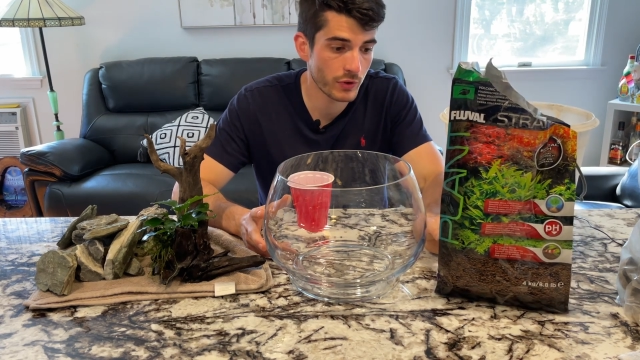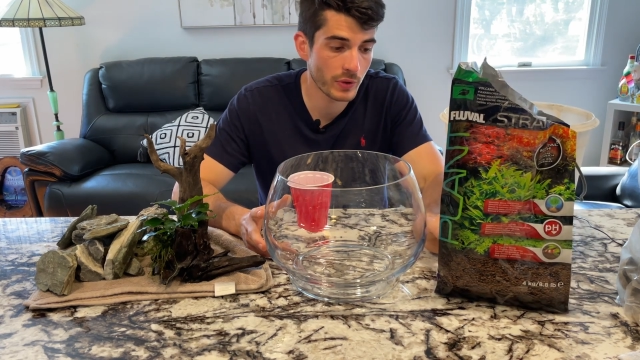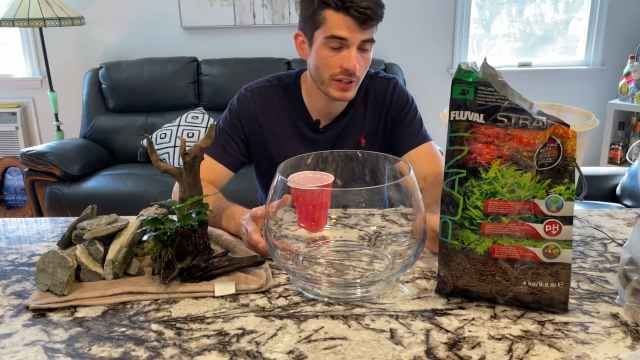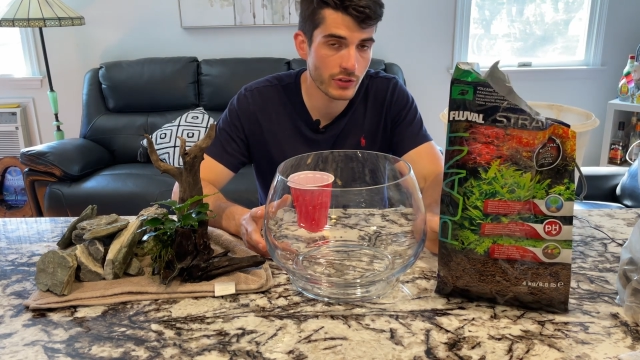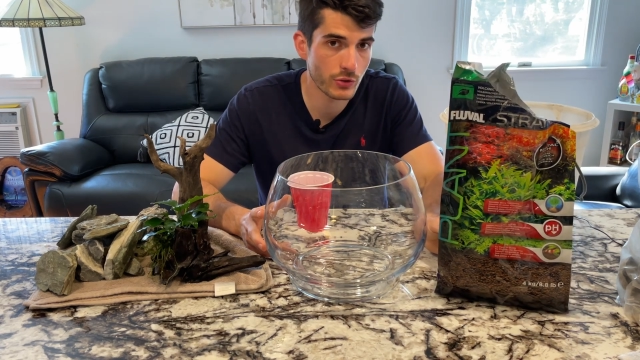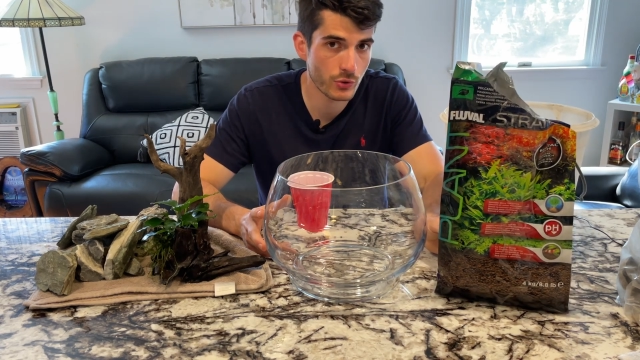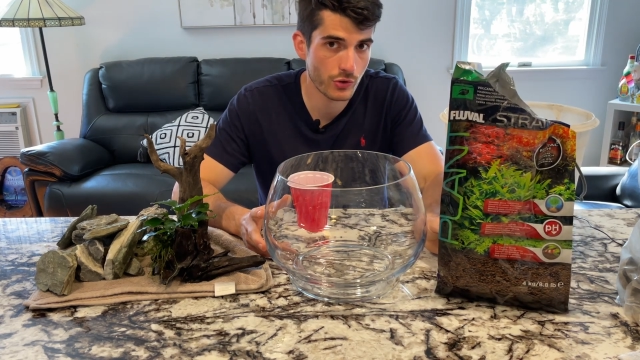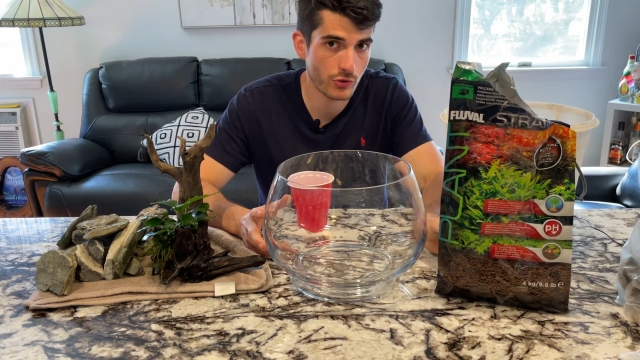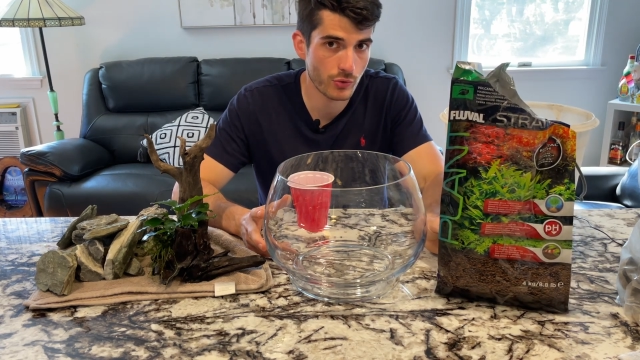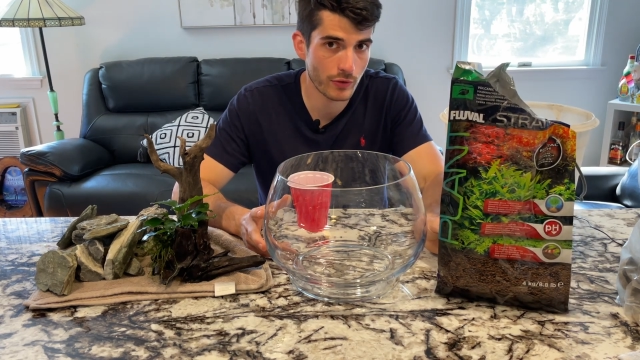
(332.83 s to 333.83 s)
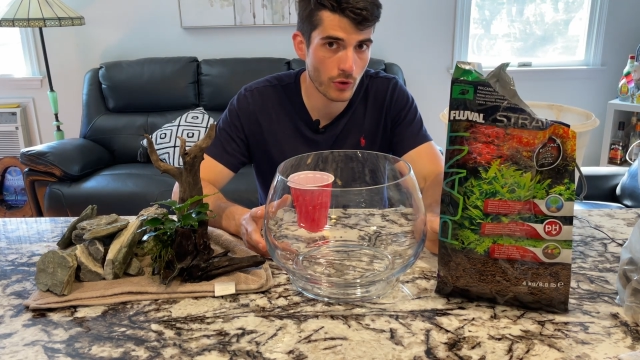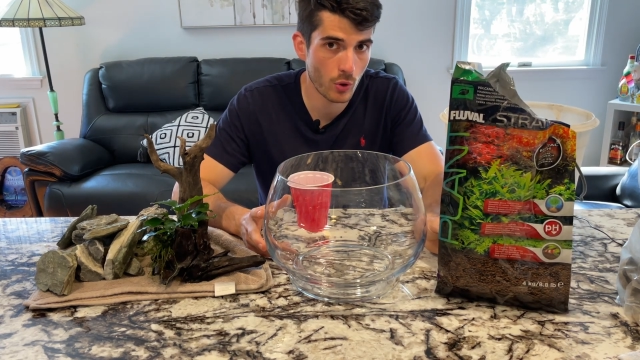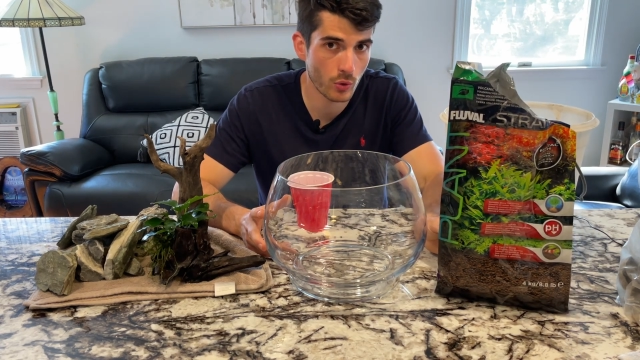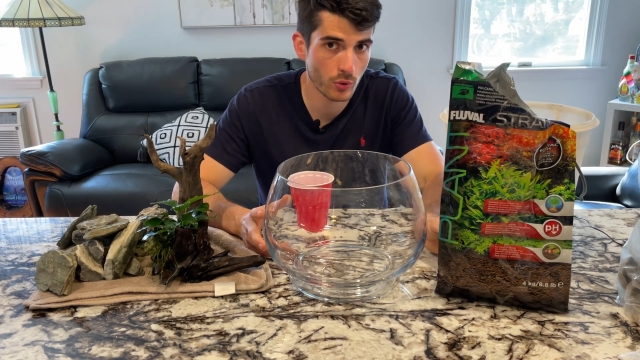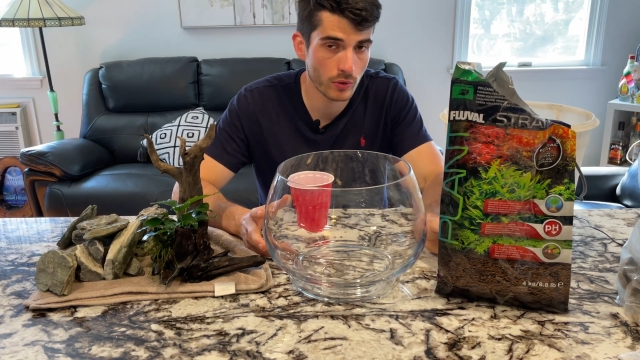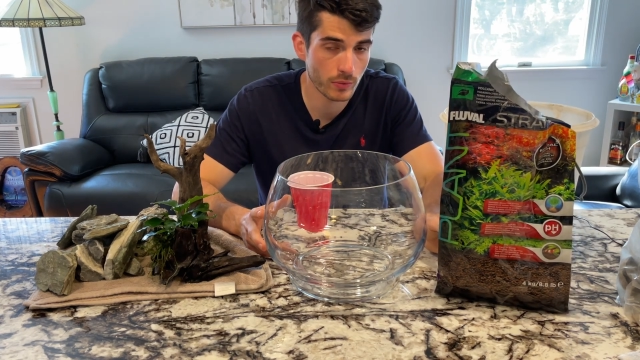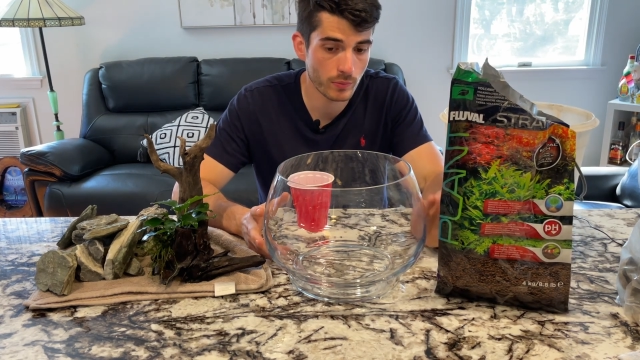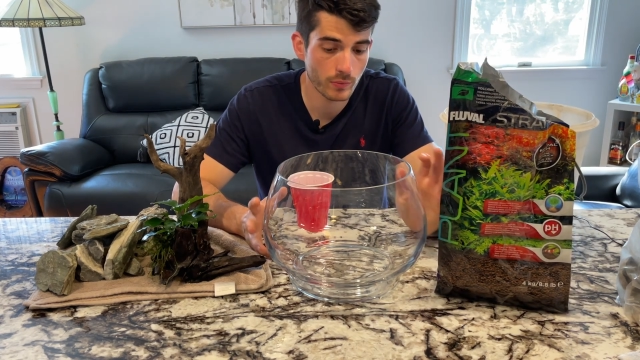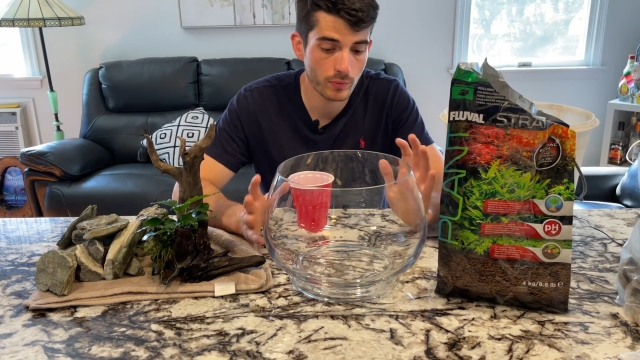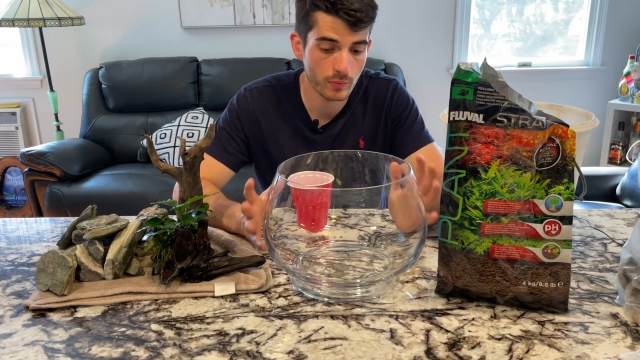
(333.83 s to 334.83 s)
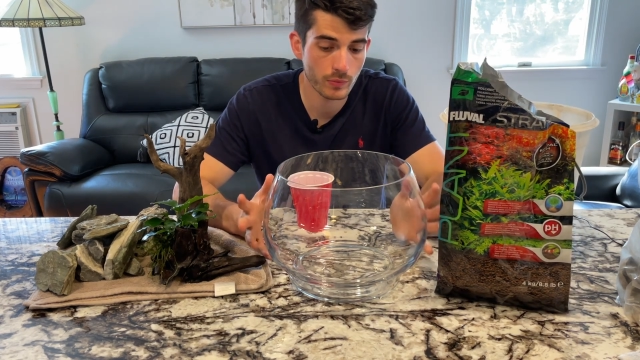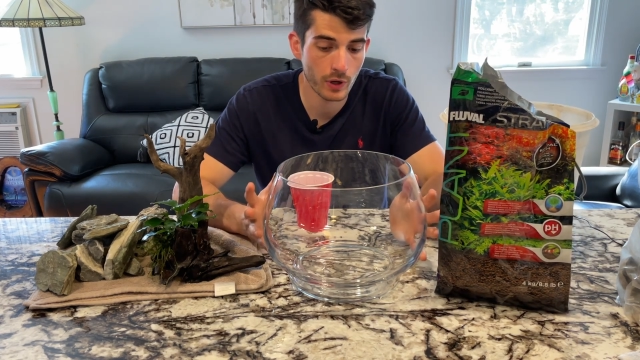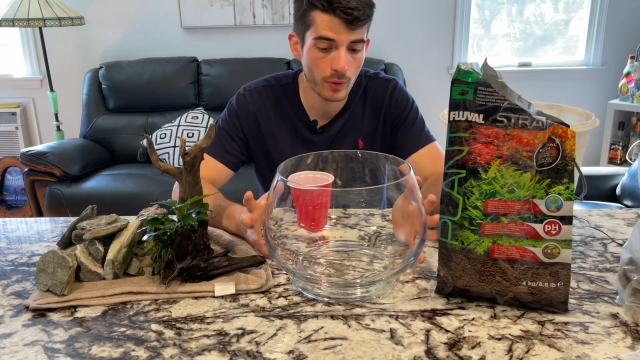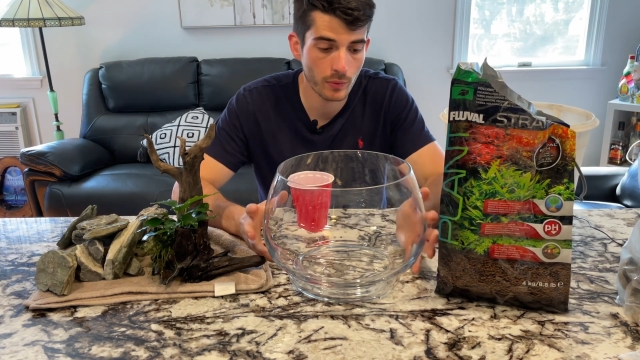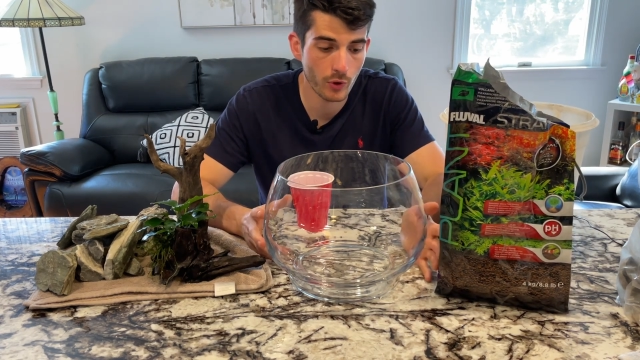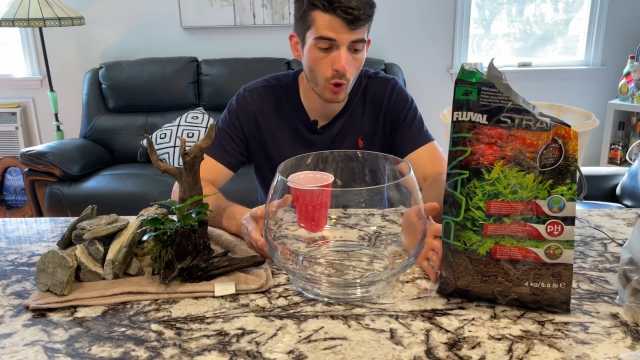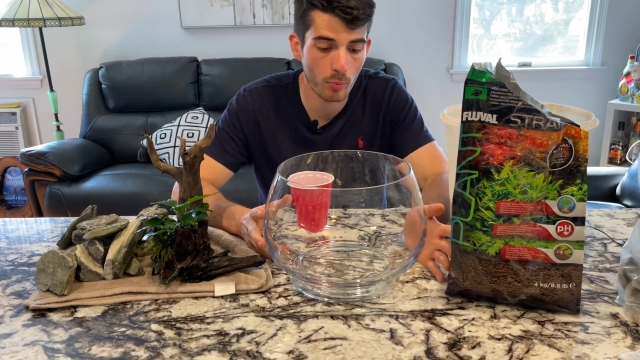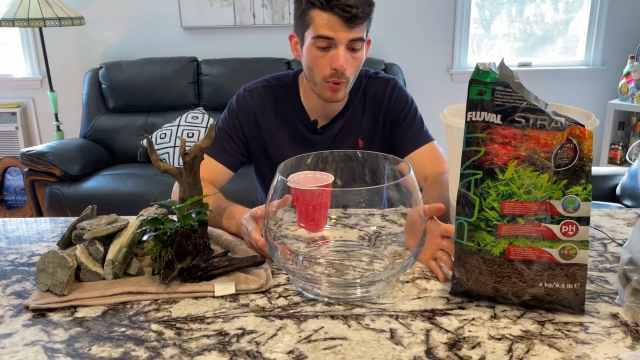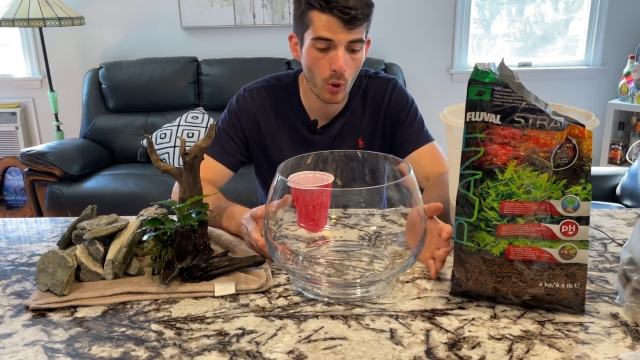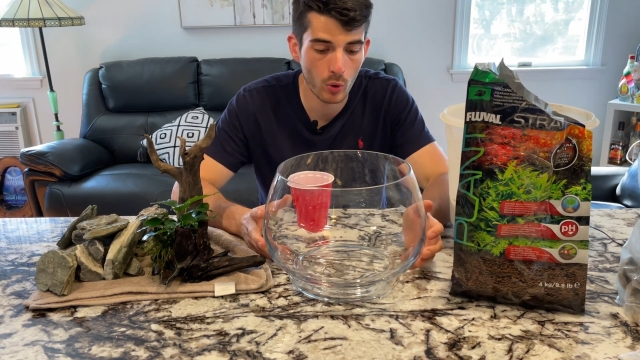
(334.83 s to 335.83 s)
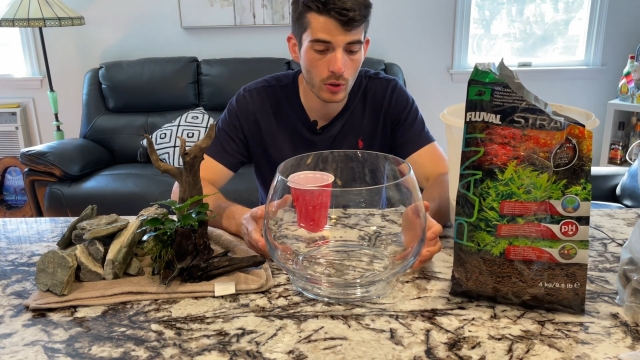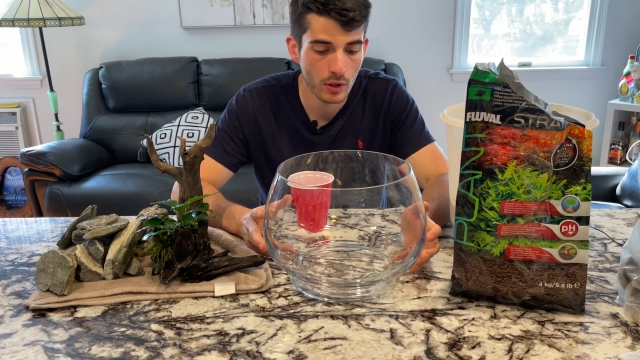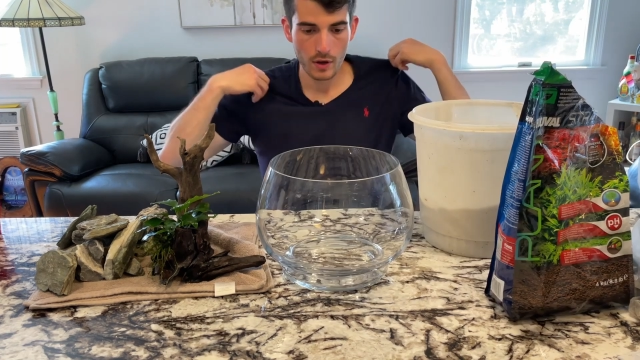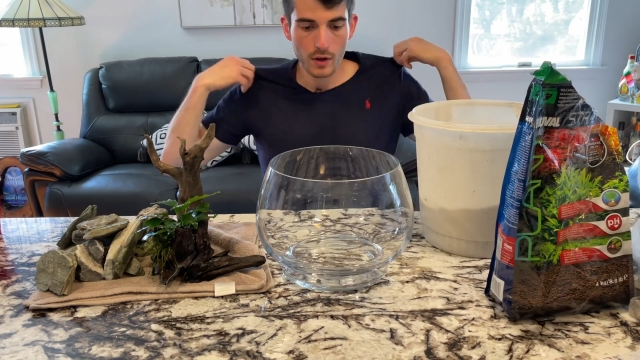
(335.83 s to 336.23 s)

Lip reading: You don't need to use this throughout the whole, you know, the whole bowl.